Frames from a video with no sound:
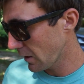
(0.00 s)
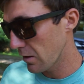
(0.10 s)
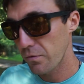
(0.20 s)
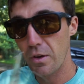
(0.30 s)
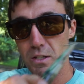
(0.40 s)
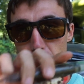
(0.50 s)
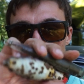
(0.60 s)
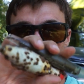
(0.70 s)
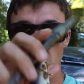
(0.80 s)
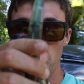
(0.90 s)
fix up
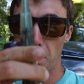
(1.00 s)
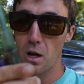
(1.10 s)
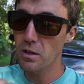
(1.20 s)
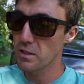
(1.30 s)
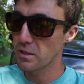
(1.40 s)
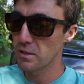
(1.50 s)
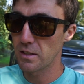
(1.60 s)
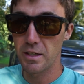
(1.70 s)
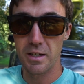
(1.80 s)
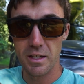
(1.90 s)
these two plugs and
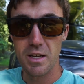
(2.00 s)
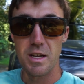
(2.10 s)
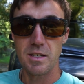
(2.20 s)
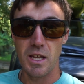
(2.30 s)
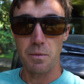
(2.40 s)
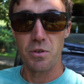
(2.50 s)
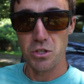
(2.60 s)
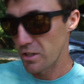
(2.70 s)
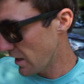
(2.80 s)
uh, take them fishing